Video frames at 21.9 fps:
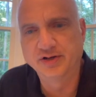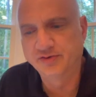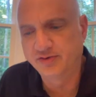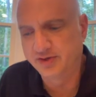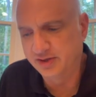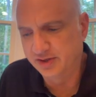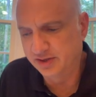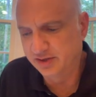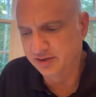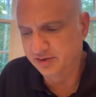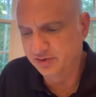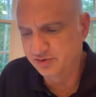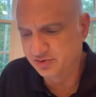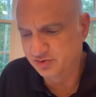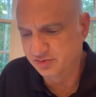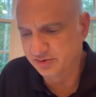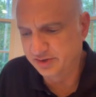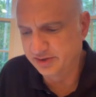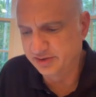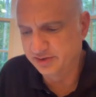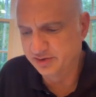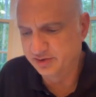the integer
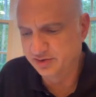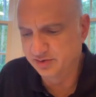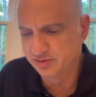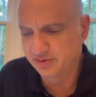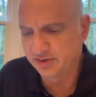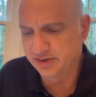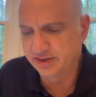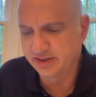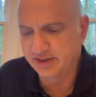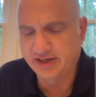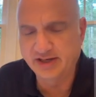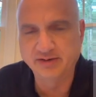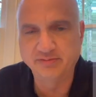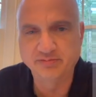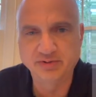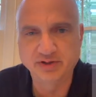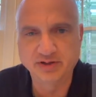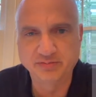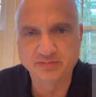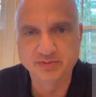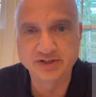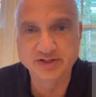into an
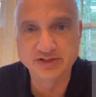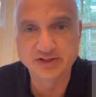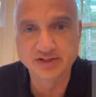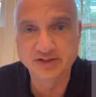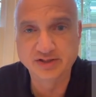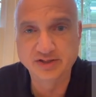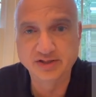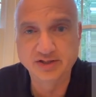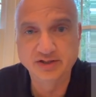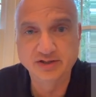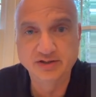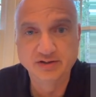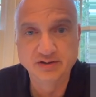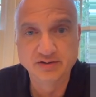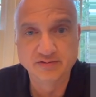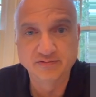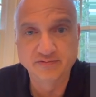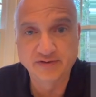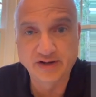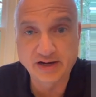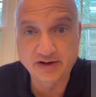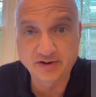8-bit BCD
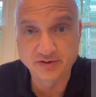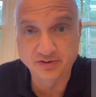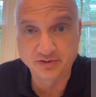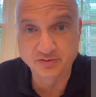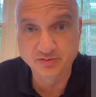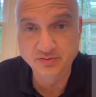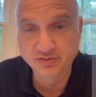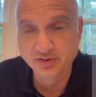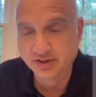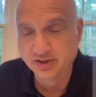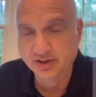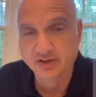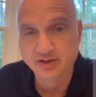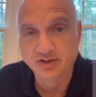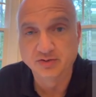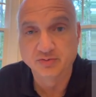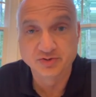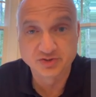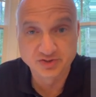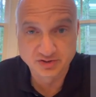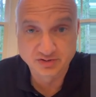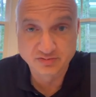value,
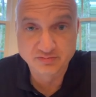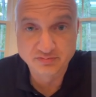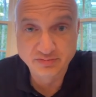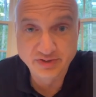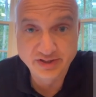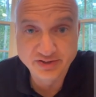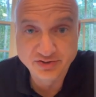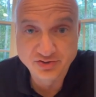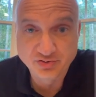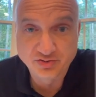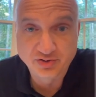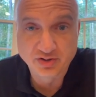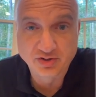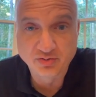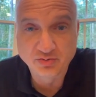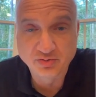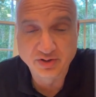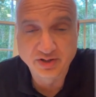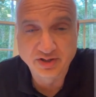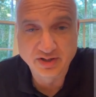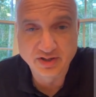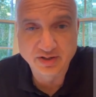which means you can
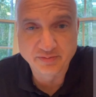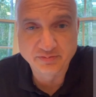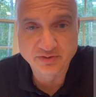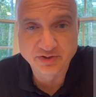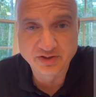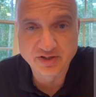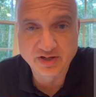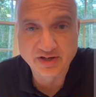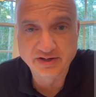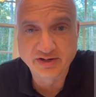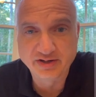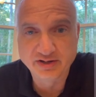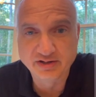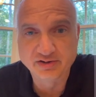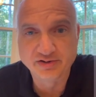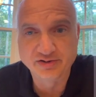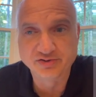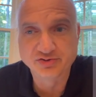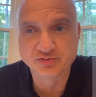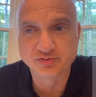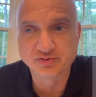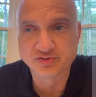only get up to
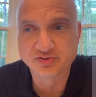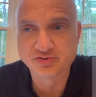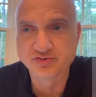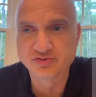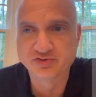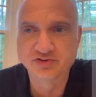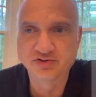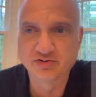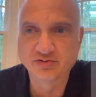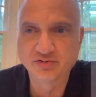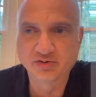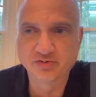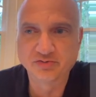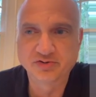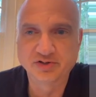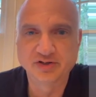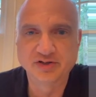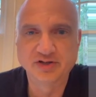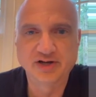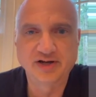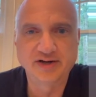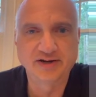99. So it's 0 to
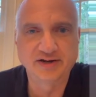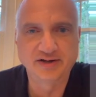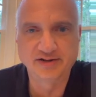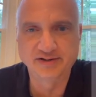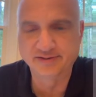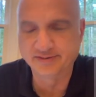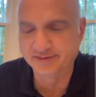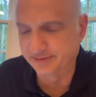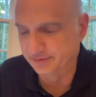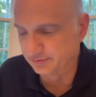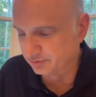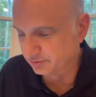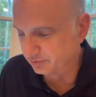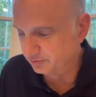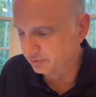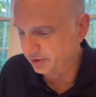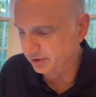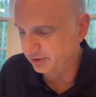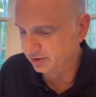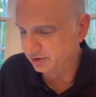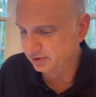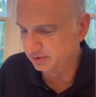99 would
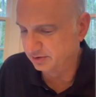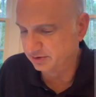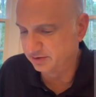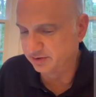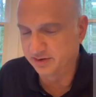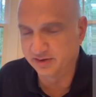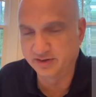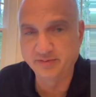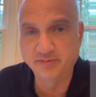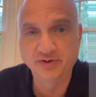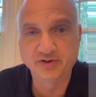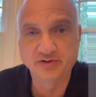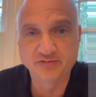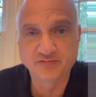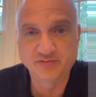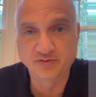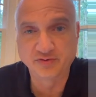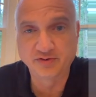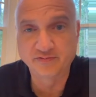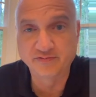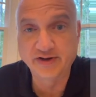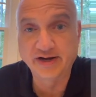be the limit for
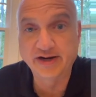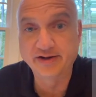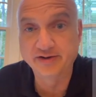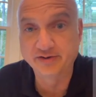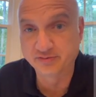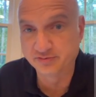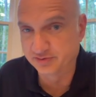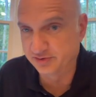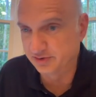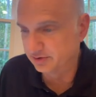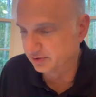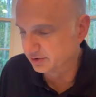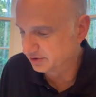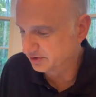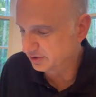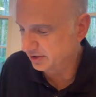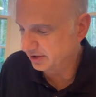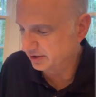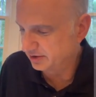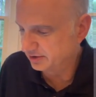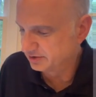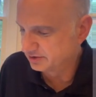the values in this
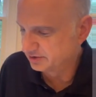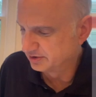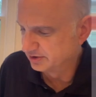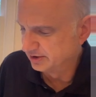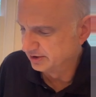case.